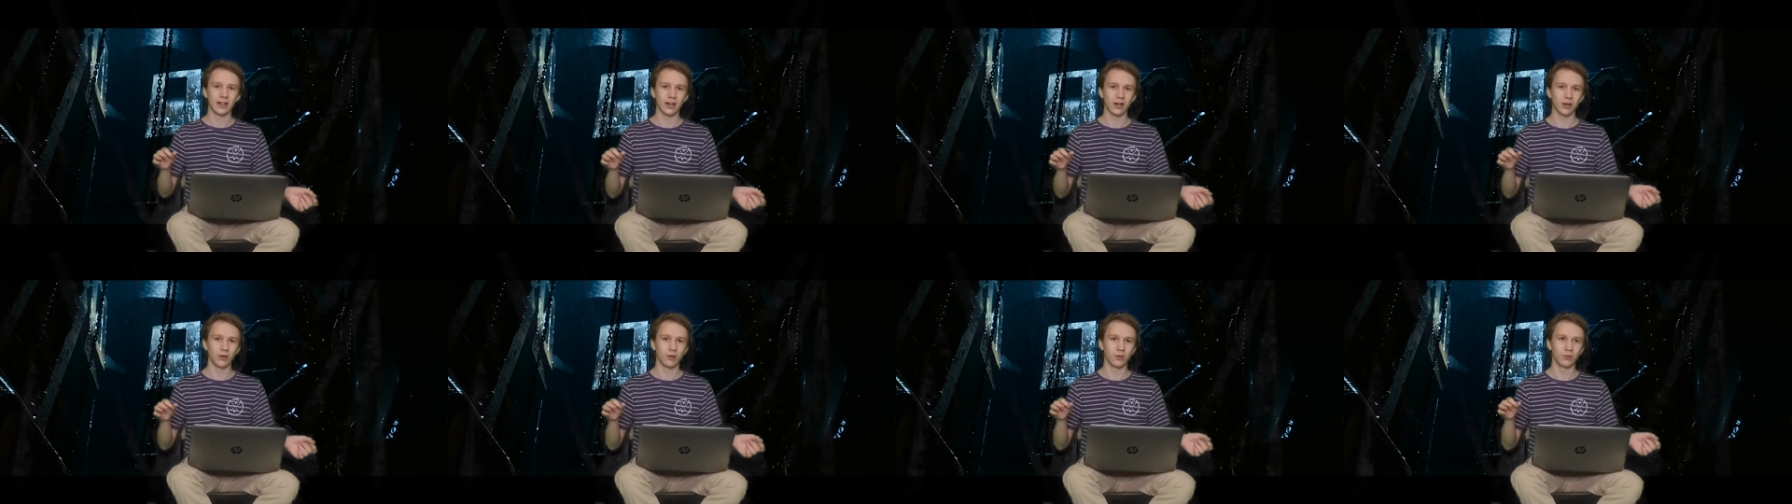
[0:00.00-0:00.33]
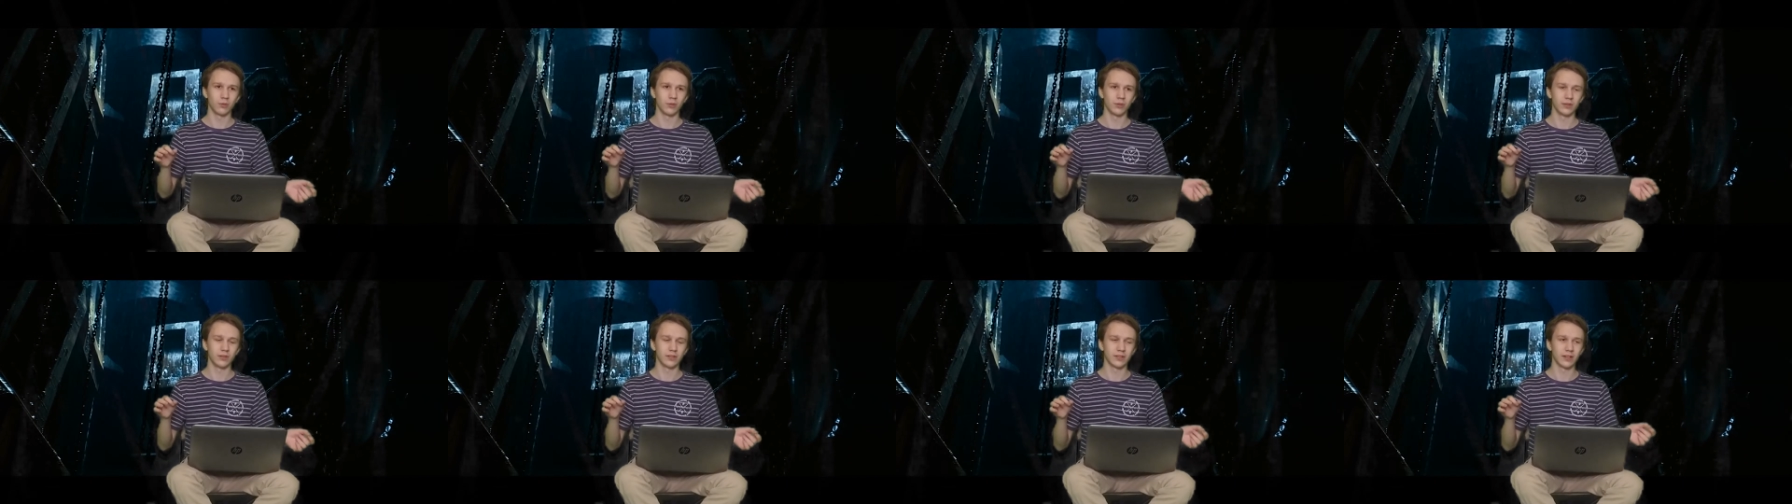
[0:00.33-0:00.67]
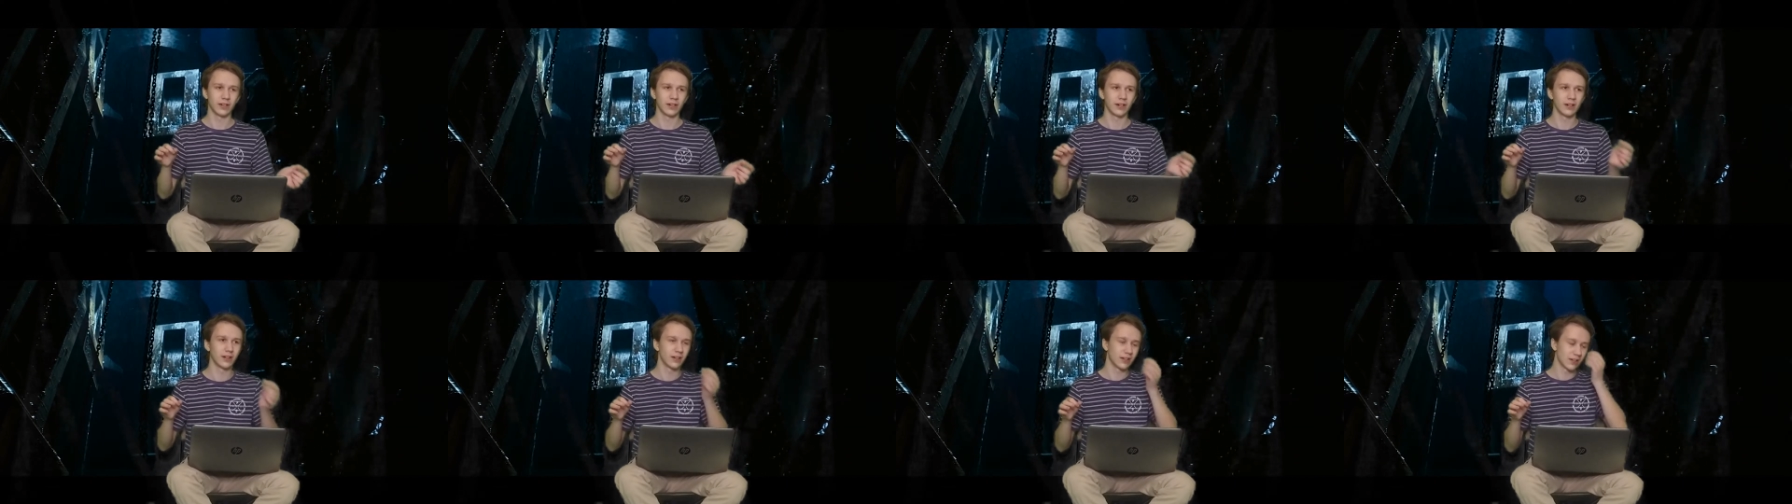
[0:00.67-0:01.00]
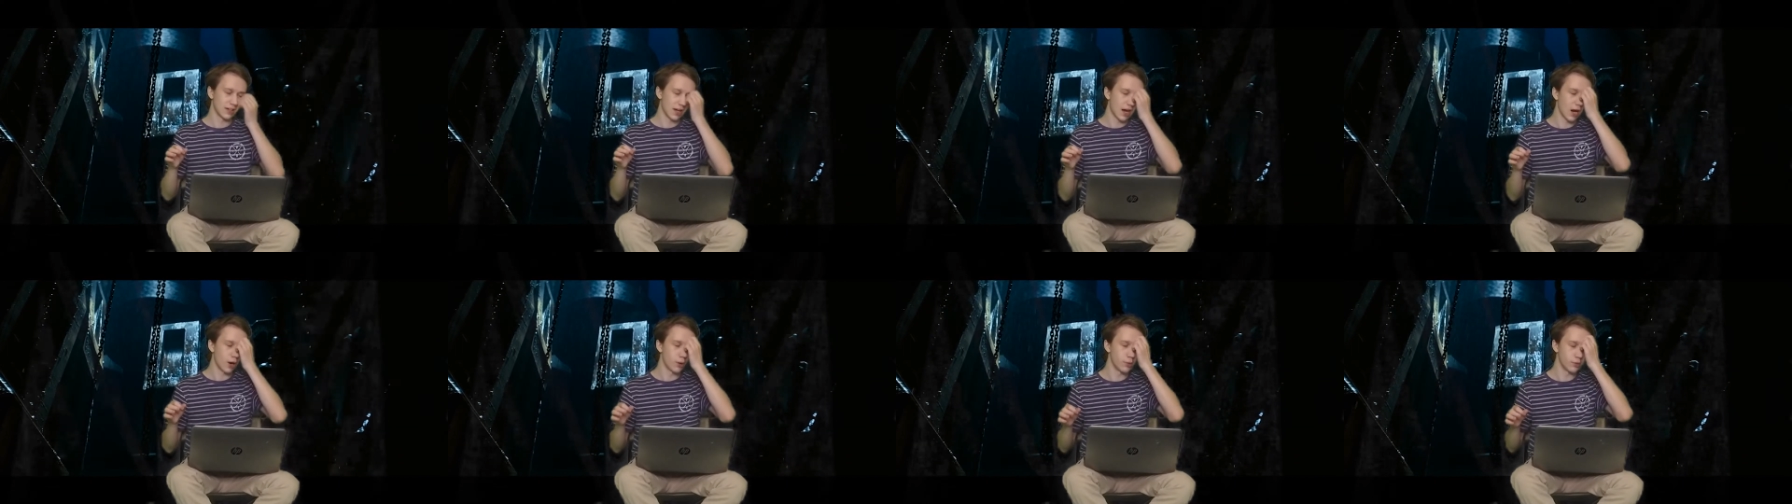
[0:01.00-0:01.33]
I was, uh,
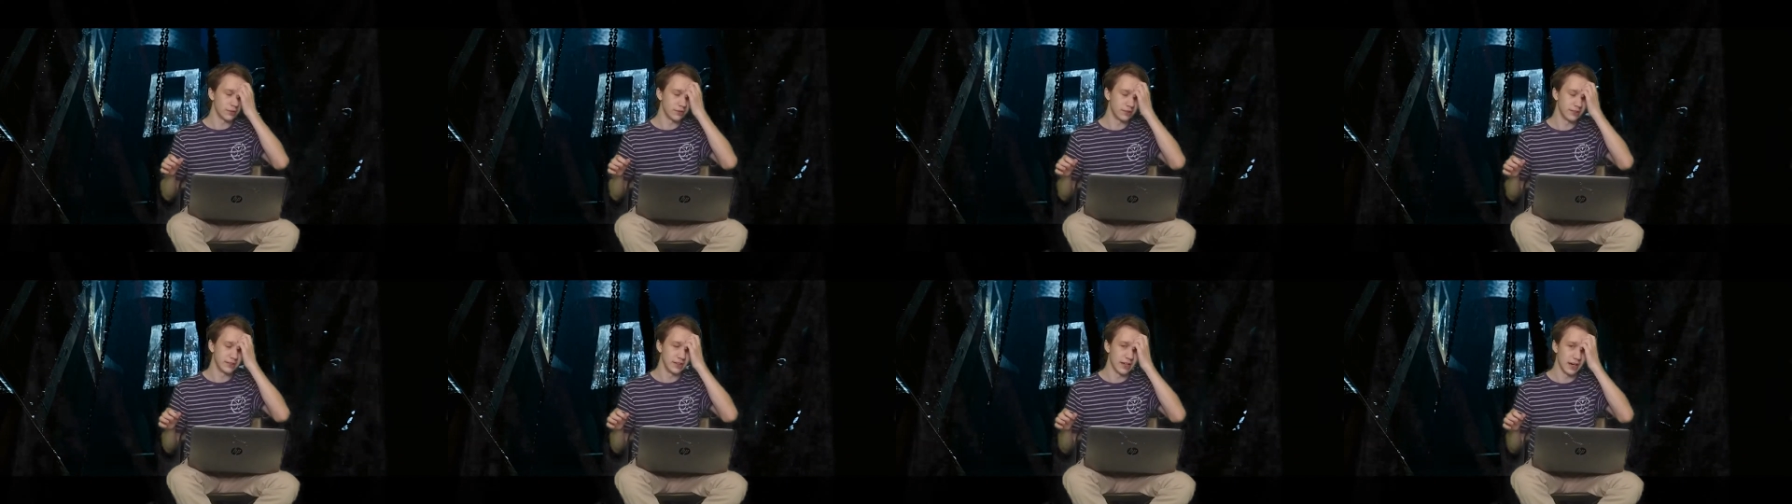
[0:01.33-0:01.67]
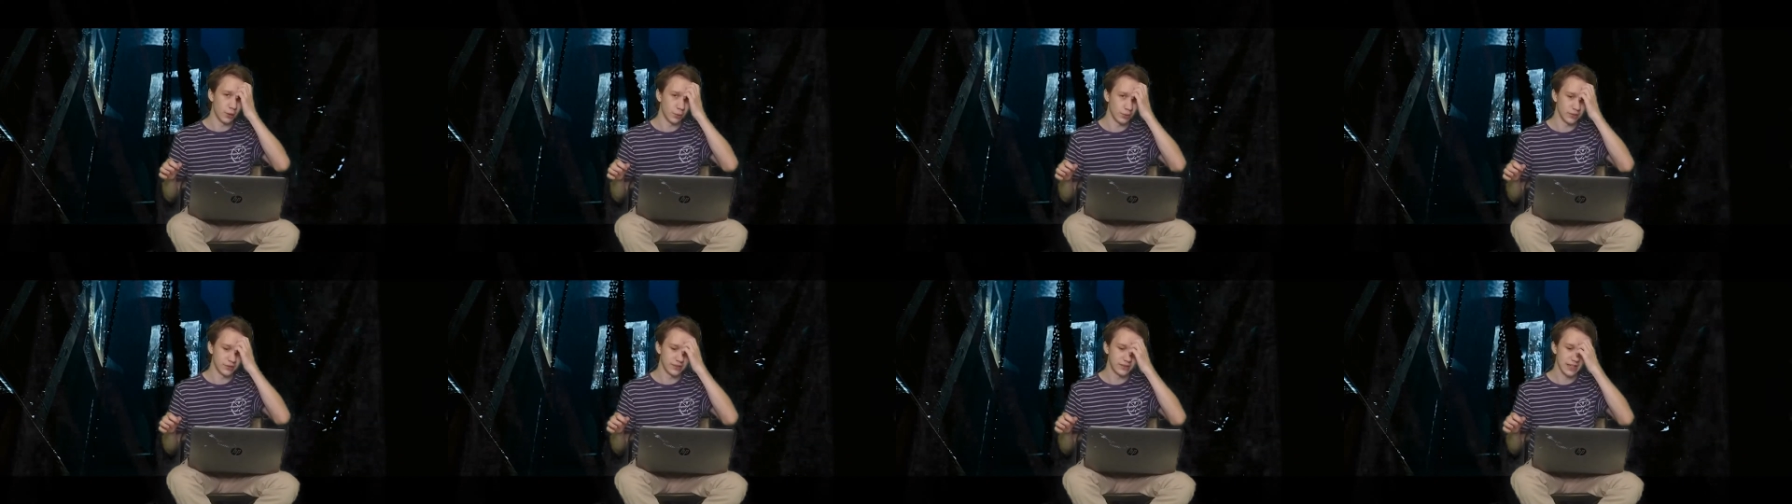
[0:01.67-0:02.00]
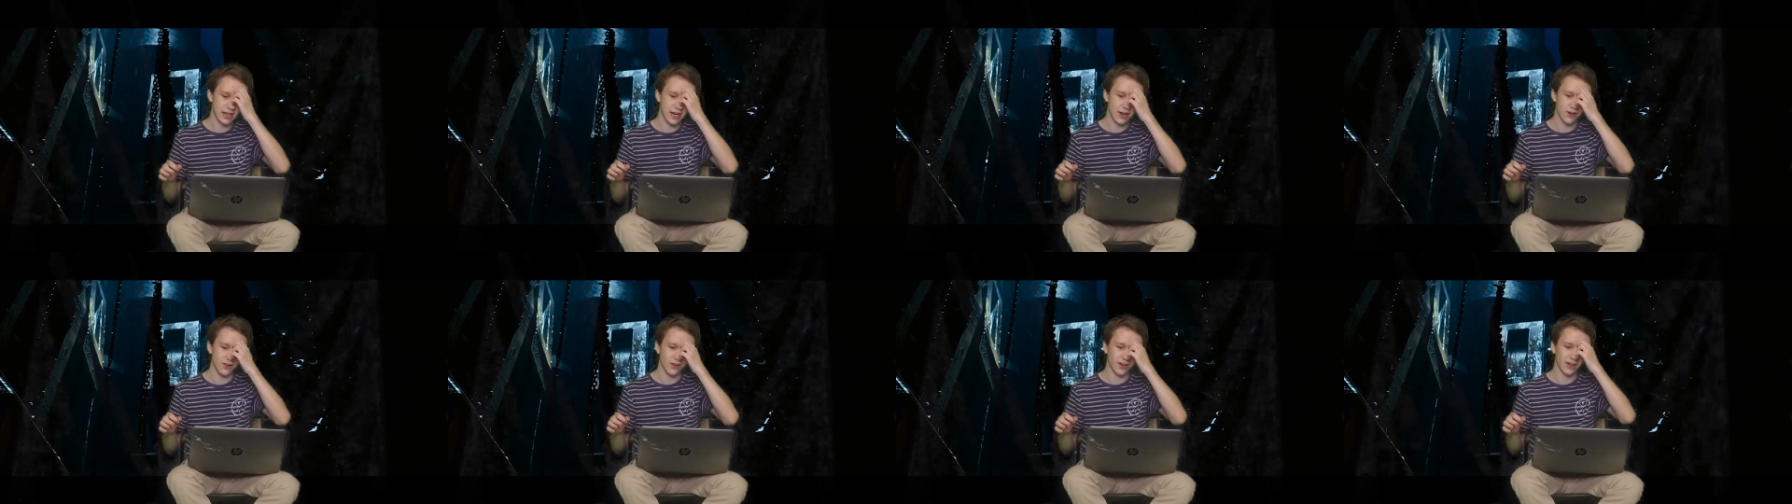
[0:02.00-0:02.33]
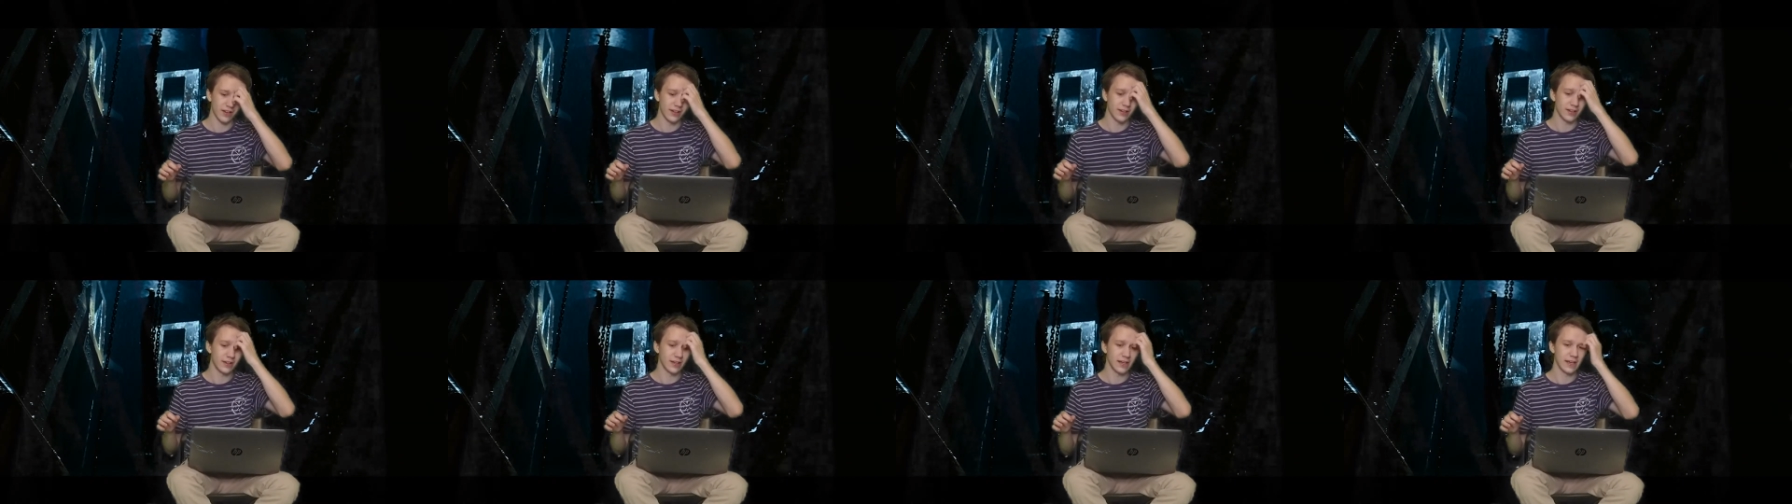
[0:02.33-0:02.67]
I was, I was
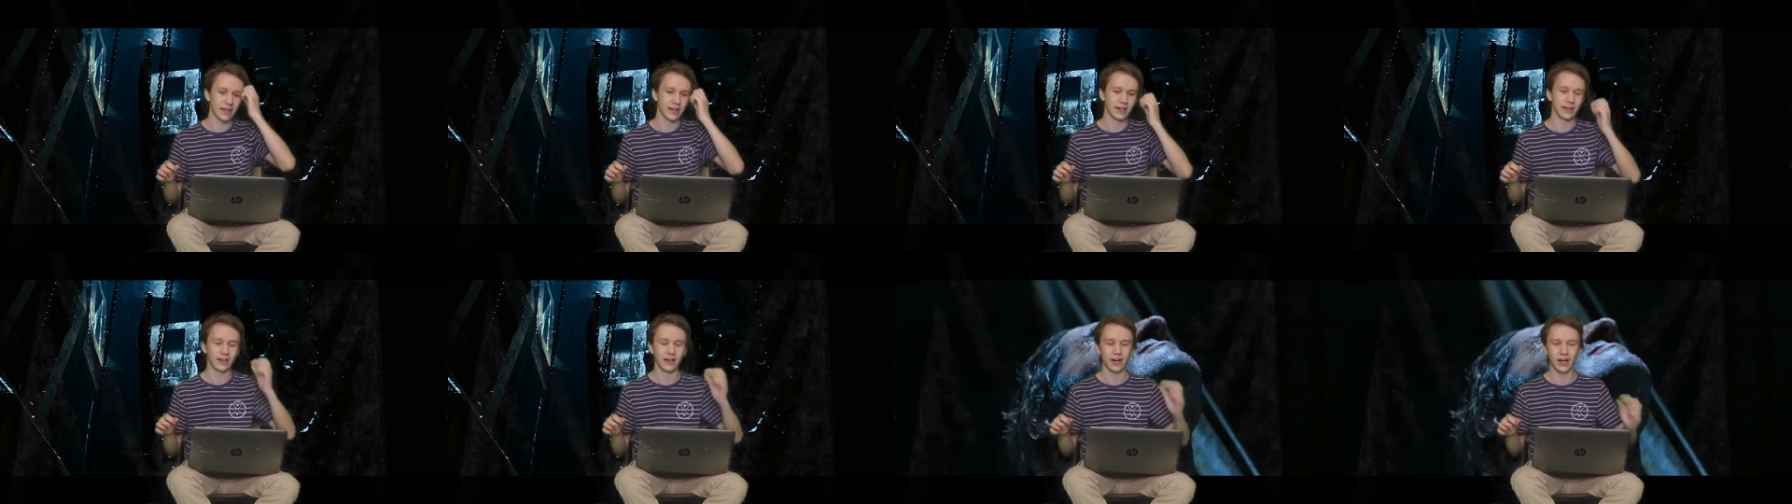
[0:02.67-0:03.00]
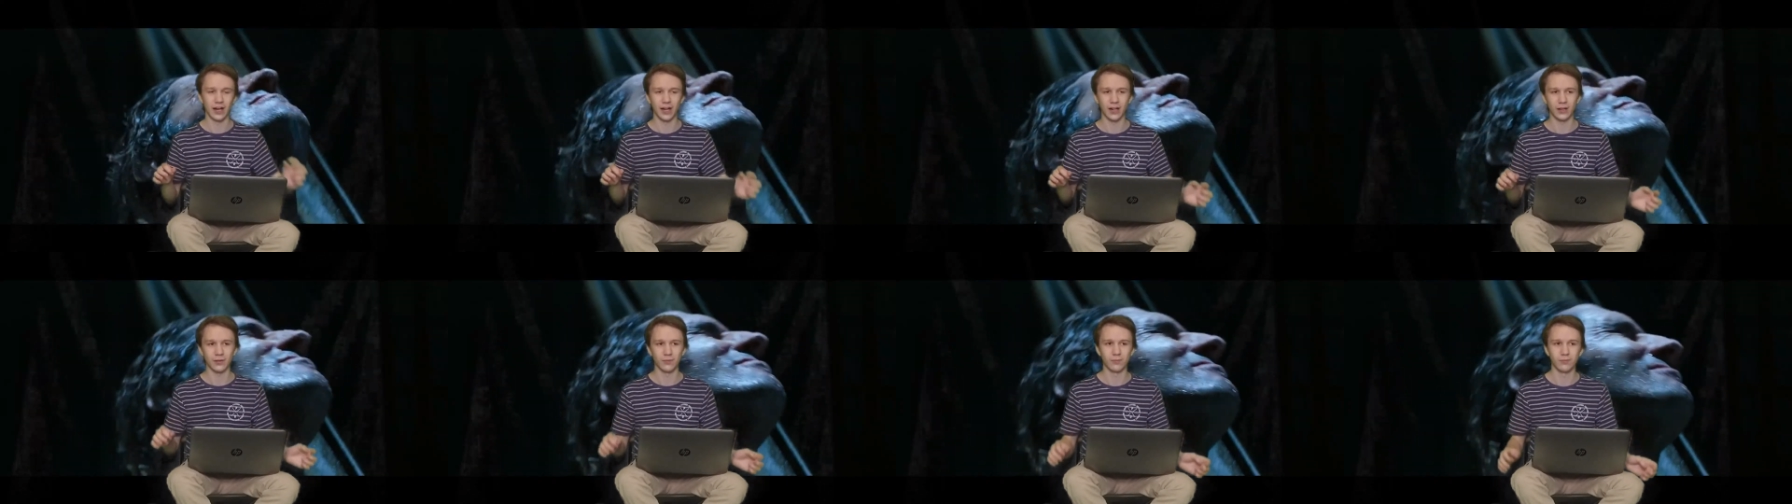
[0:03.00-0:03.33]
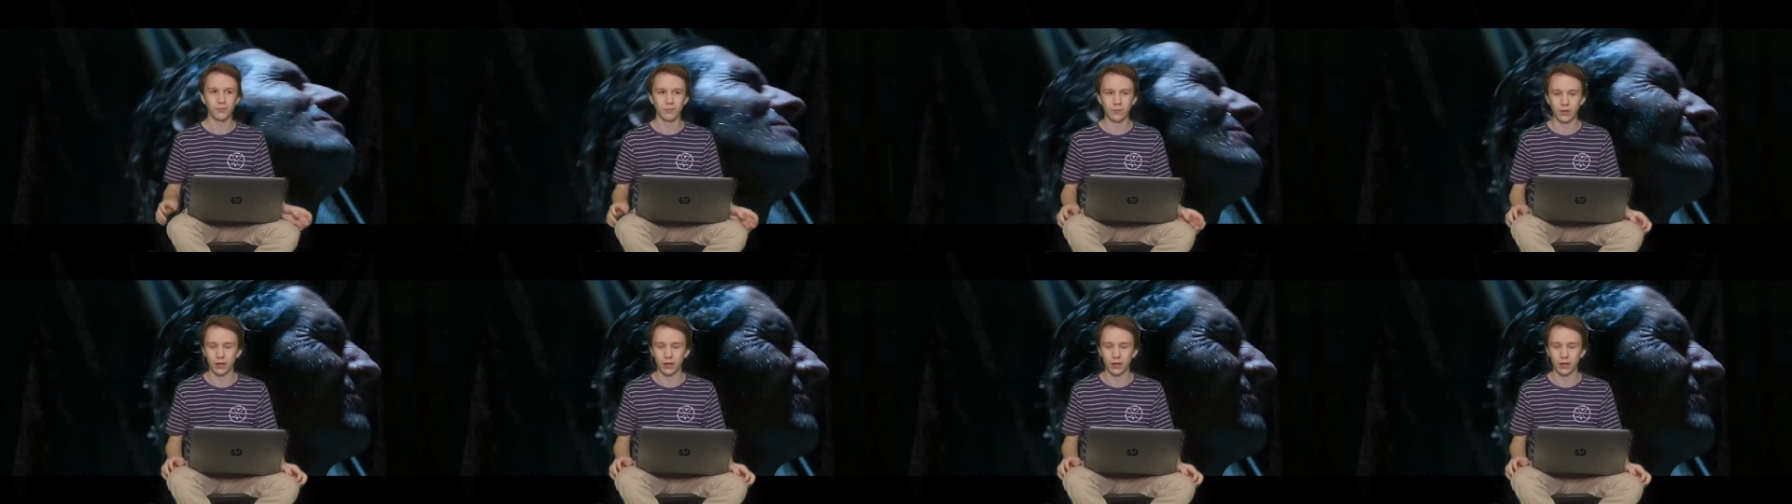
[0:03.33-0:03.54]
daring. And I...